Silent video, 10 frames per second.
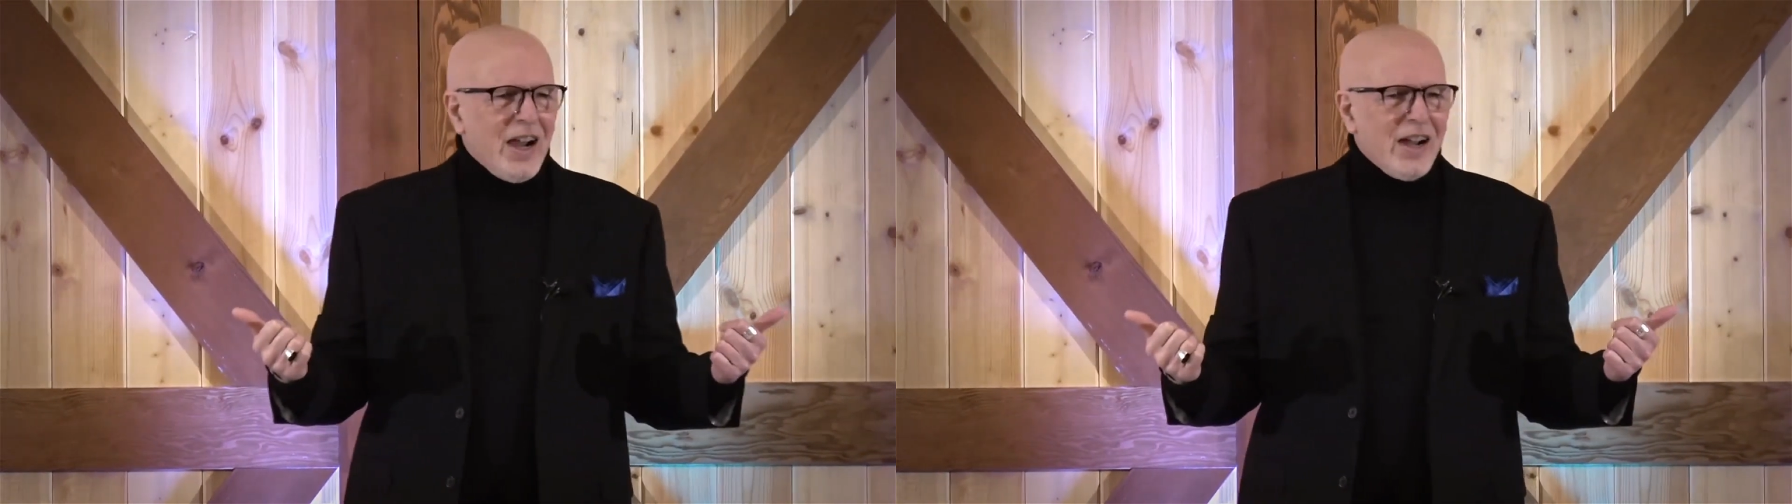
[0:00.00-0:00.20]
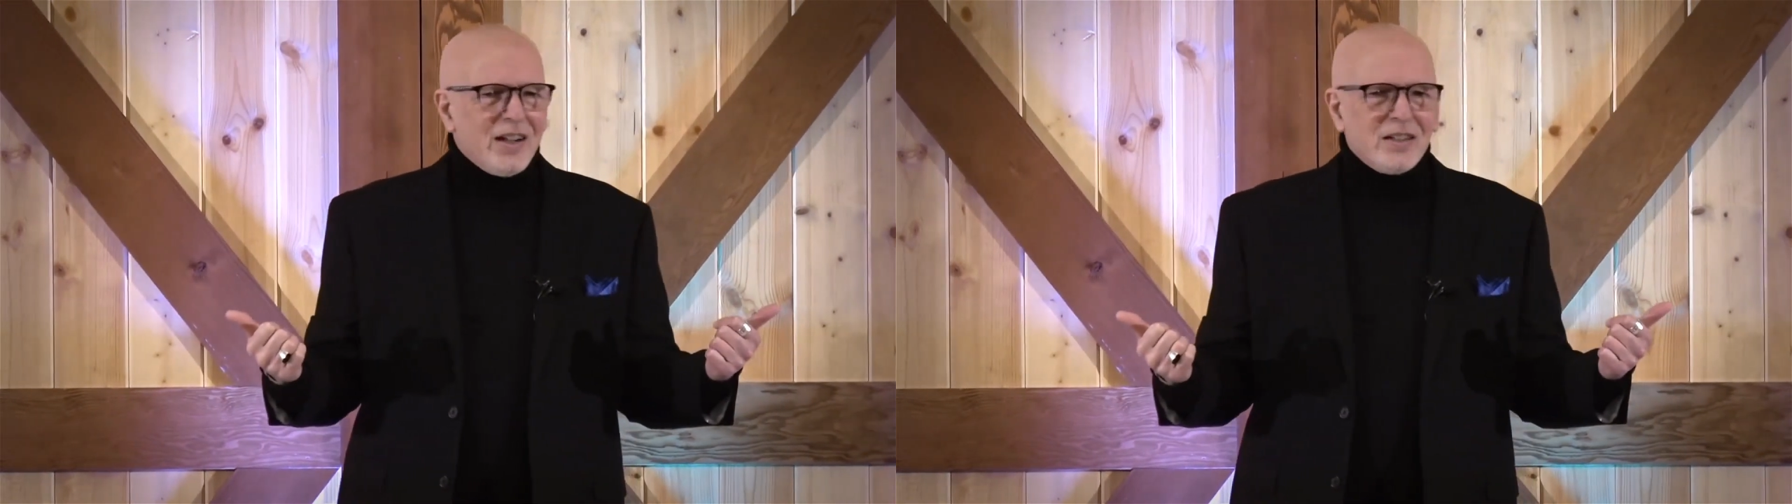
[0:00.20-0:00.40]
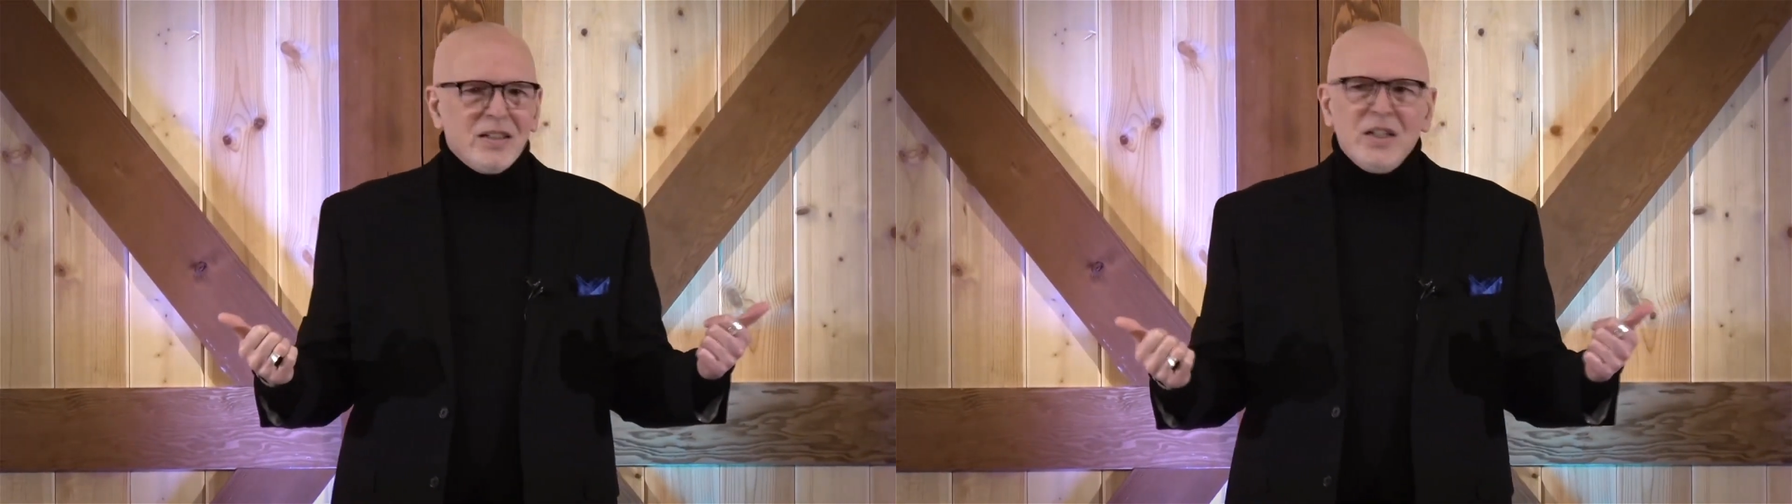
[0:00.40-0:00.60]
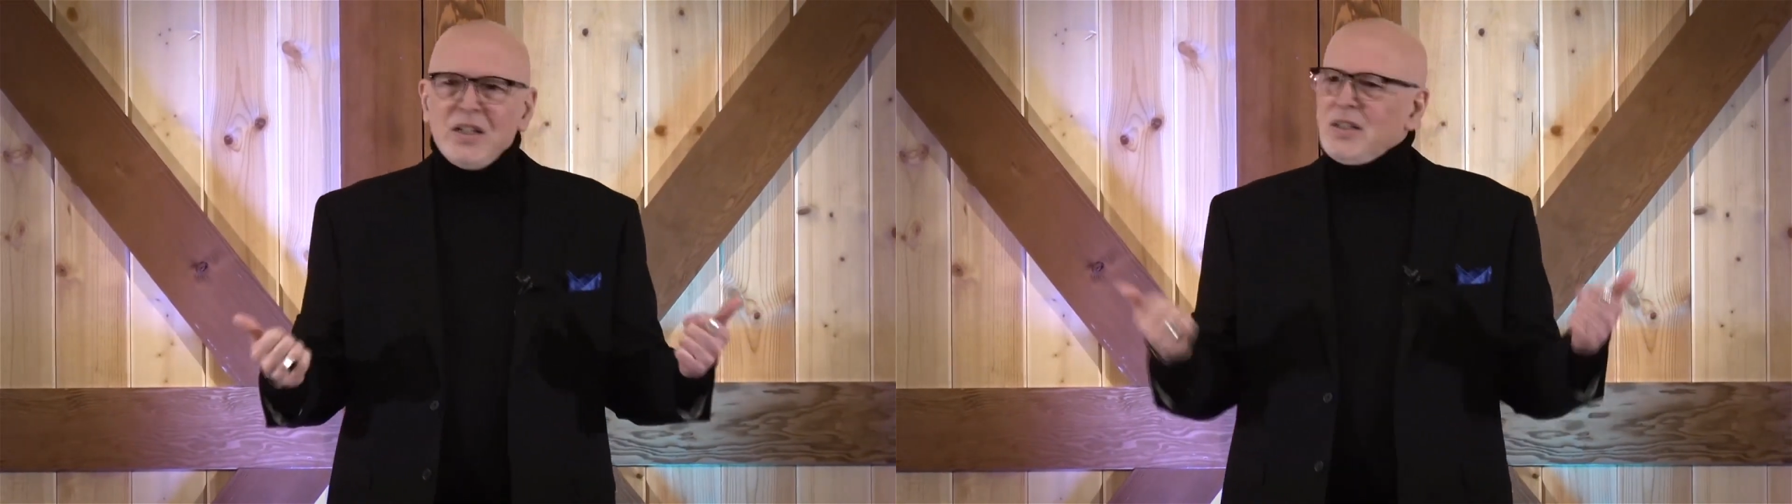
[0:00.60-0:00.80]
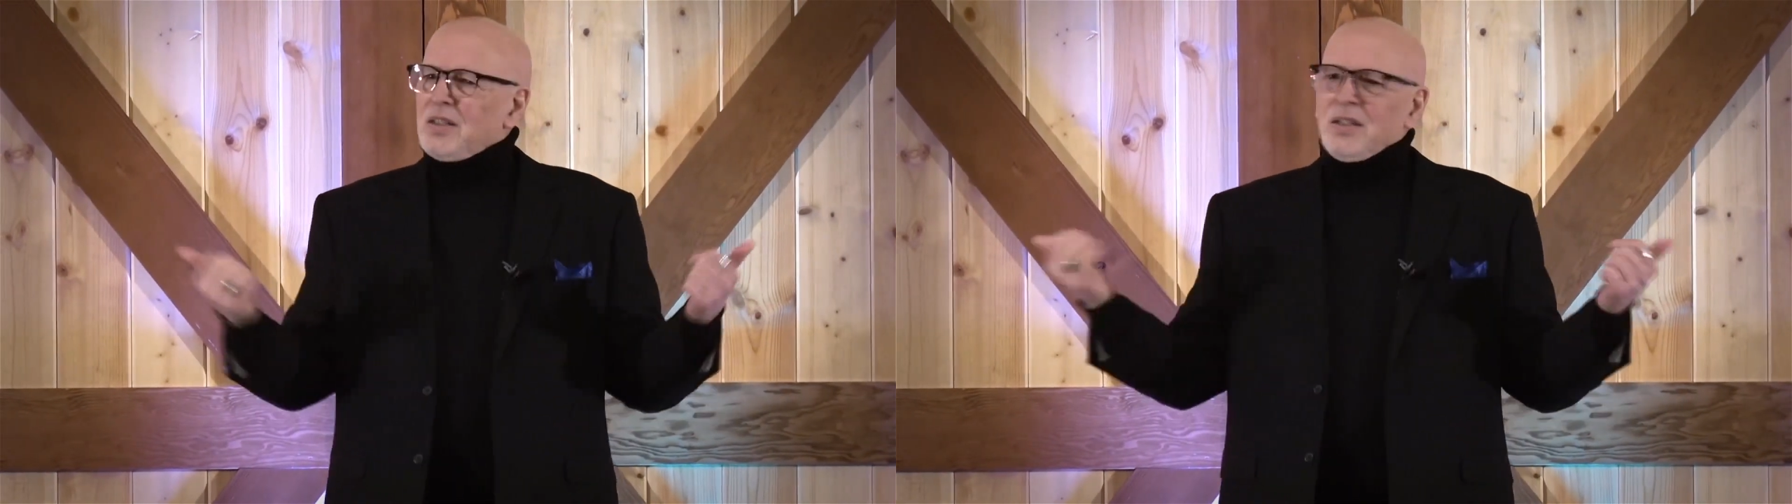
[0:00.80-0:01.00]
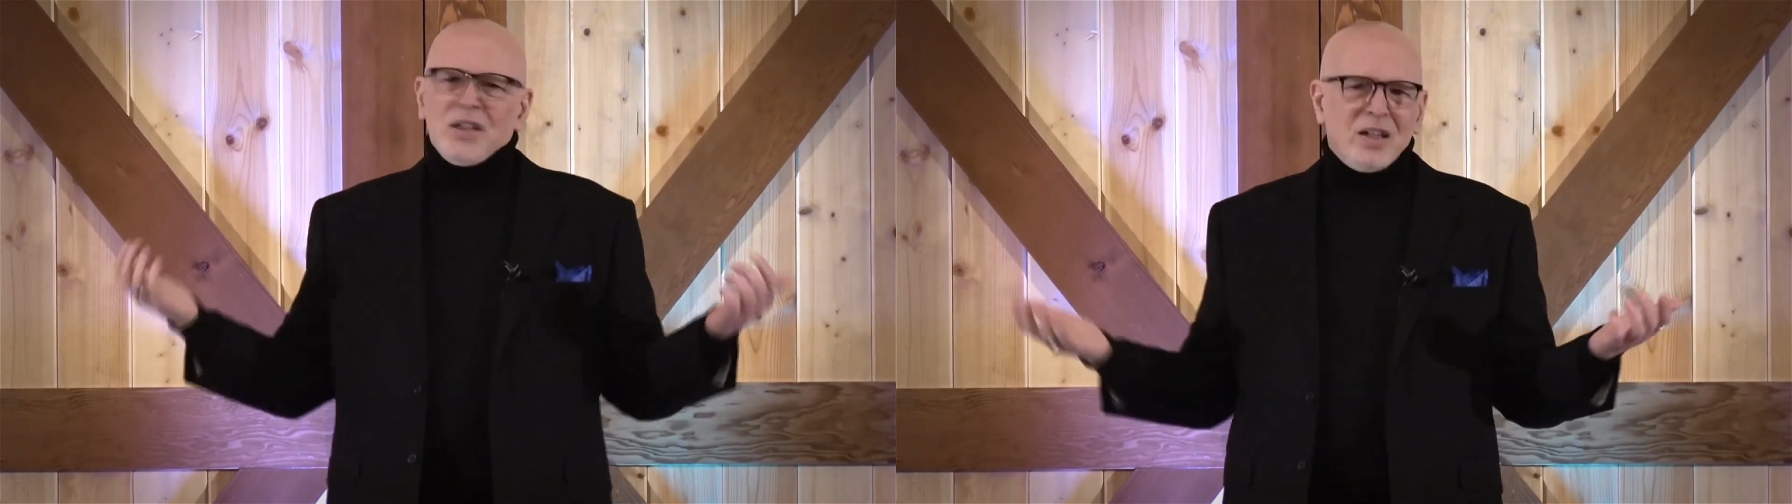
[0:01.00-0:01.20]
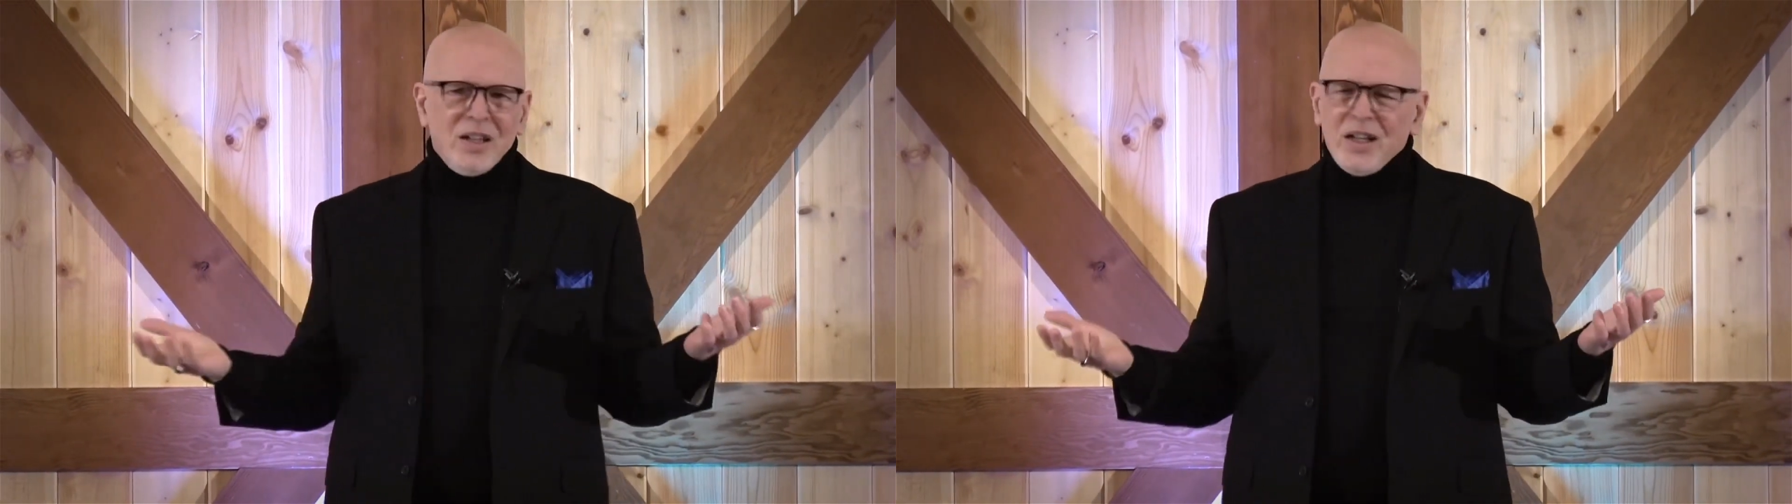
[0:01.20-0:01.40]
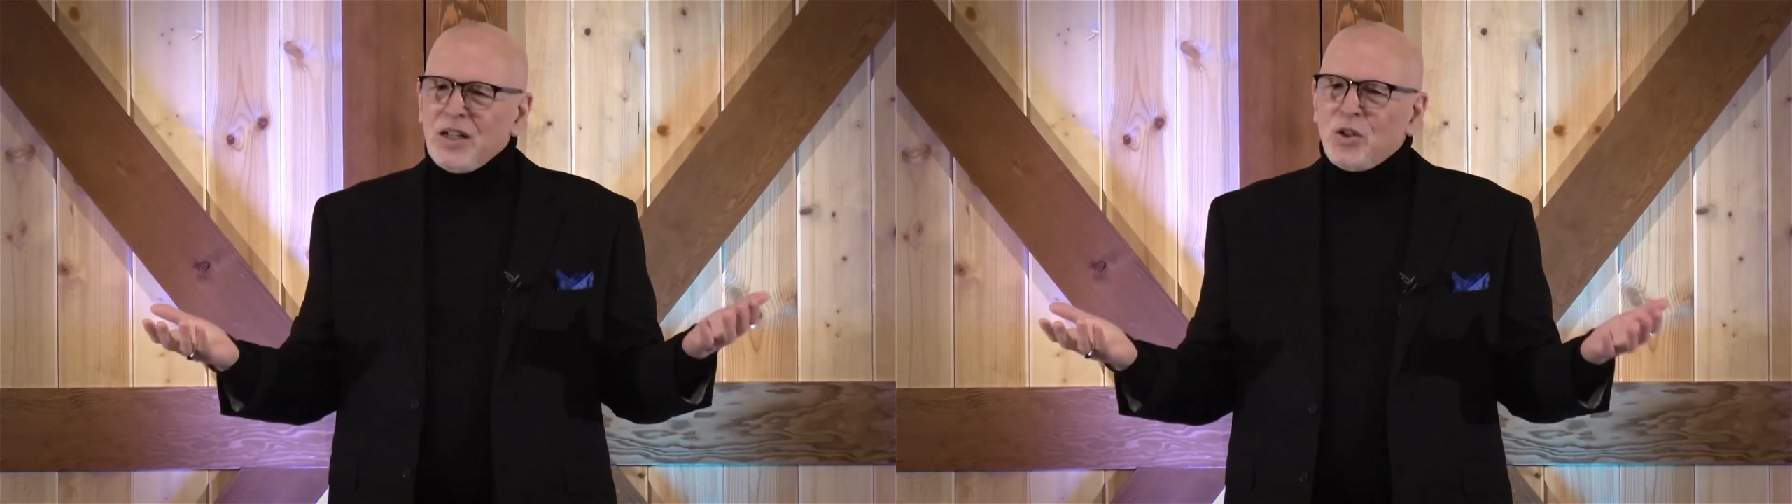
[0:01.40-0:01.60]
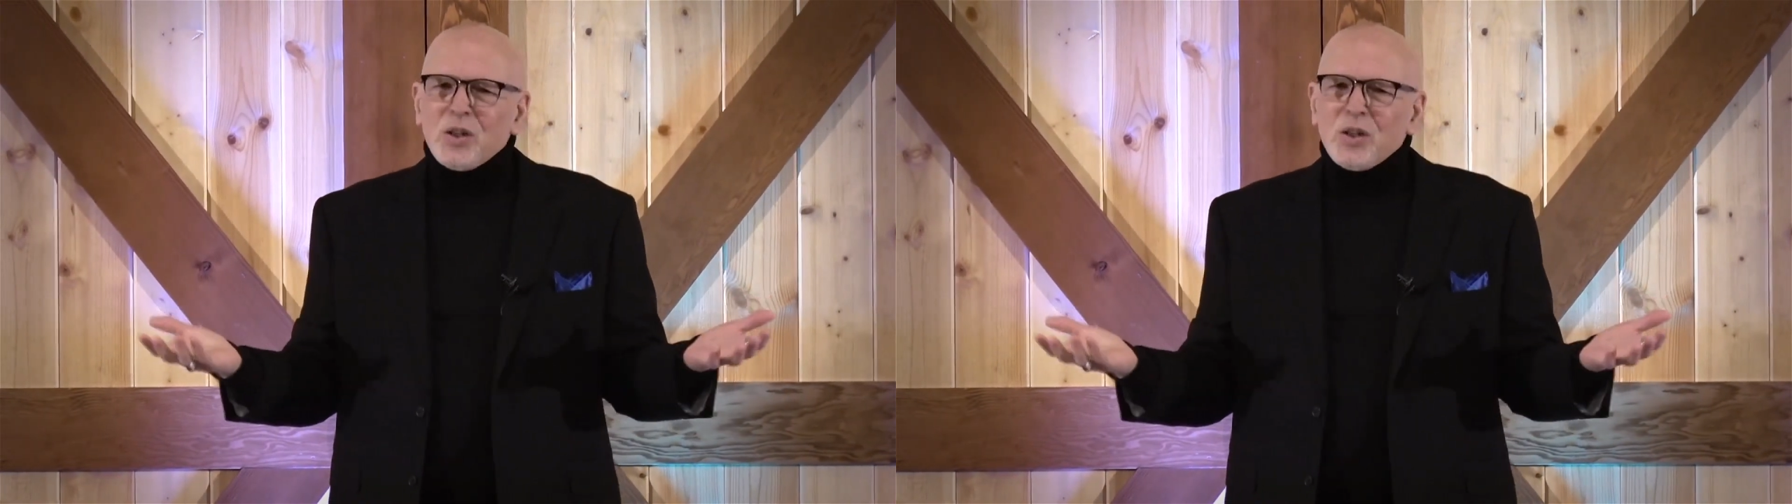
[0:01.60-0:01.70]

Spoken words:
iron? Too